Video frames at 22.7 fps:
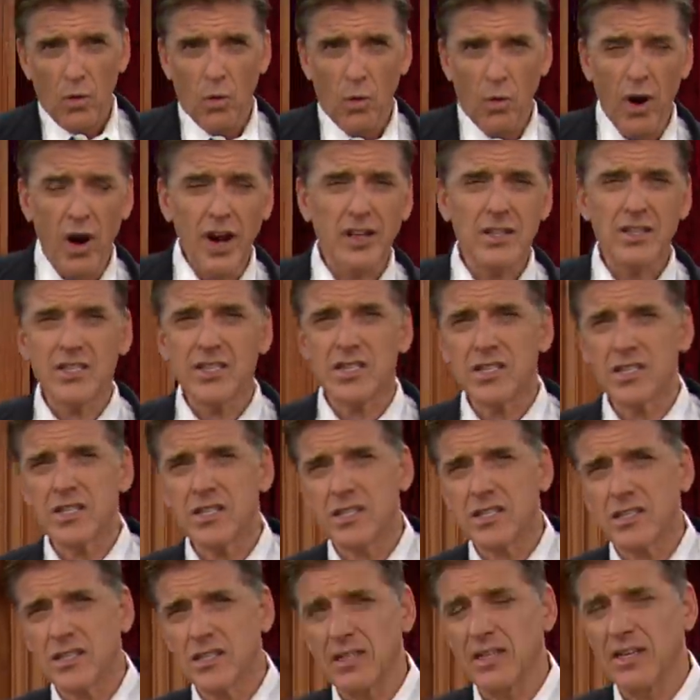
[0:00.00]

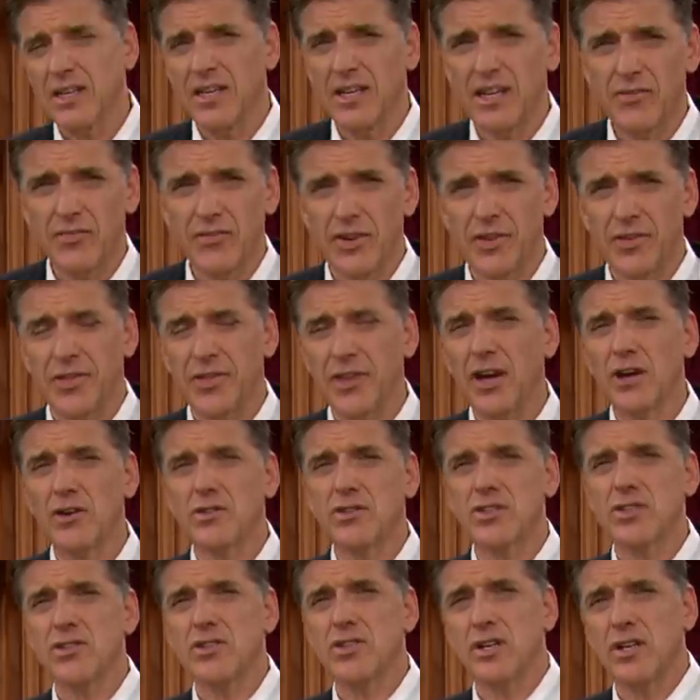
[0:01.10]
Once in every
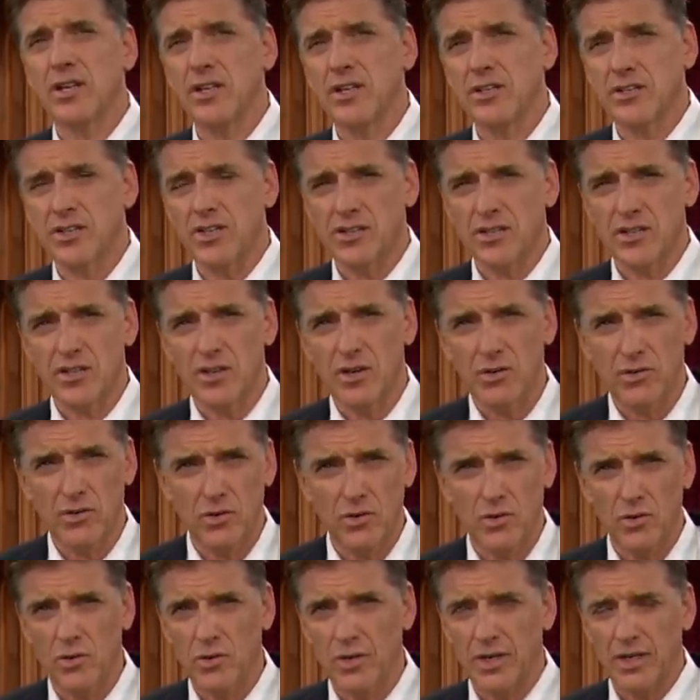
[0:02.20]
thousand years or
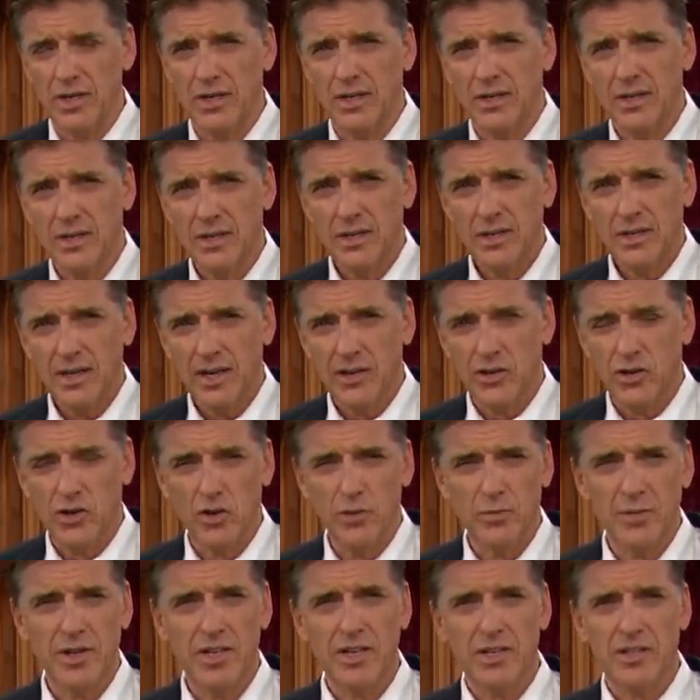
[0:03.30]
so, uh, a
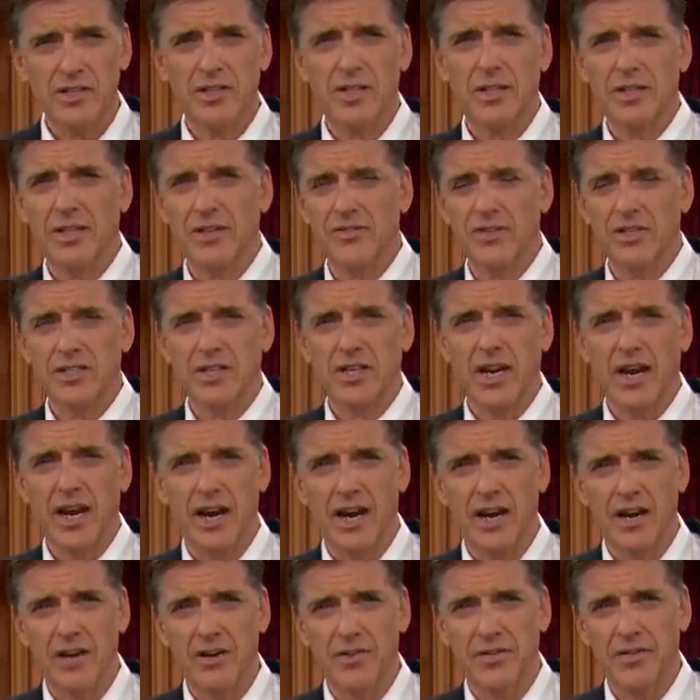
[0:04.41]
human is delivered to
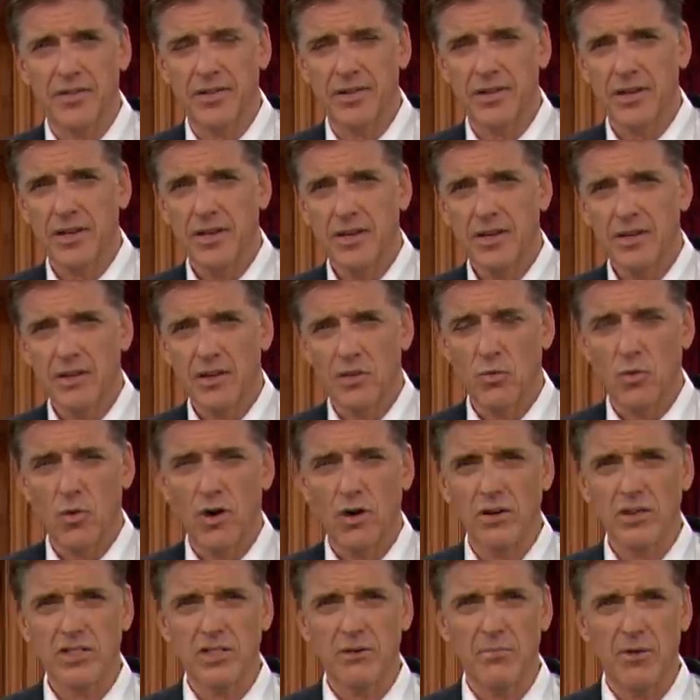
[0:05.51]
earth that
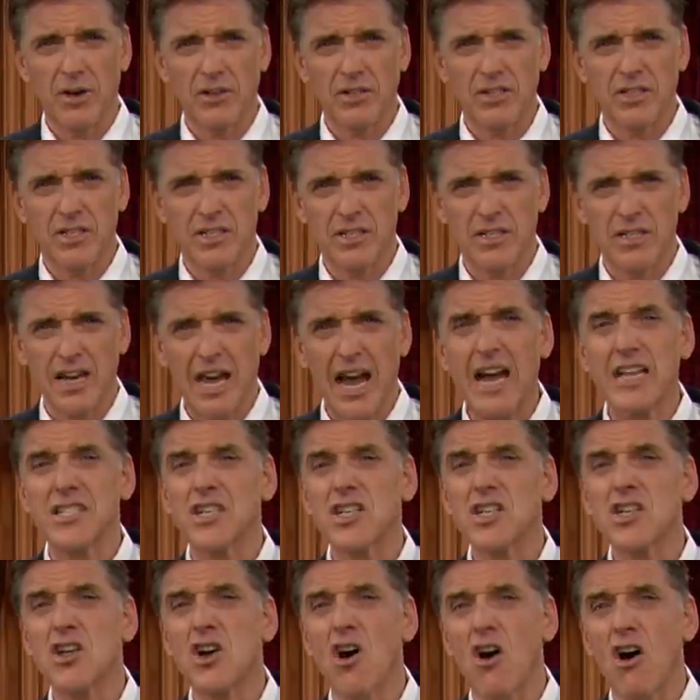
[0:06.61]
walks amongst us as a
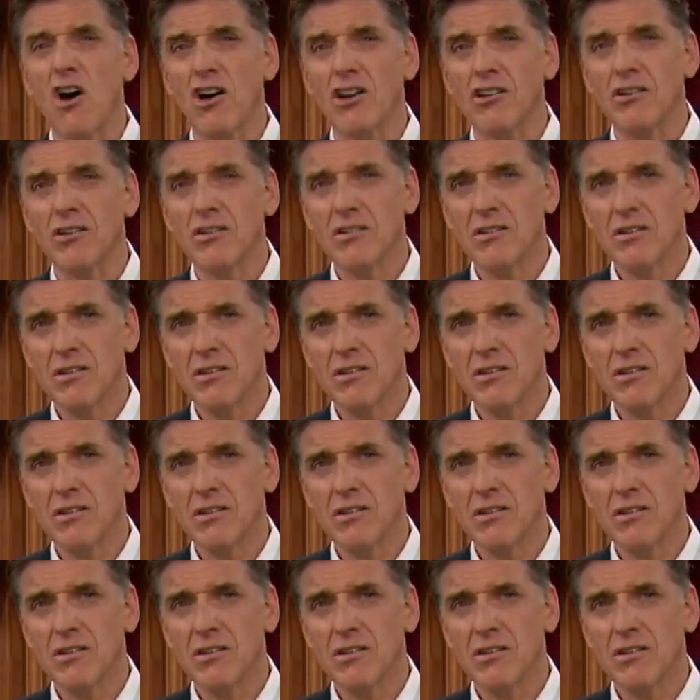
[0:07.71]
god.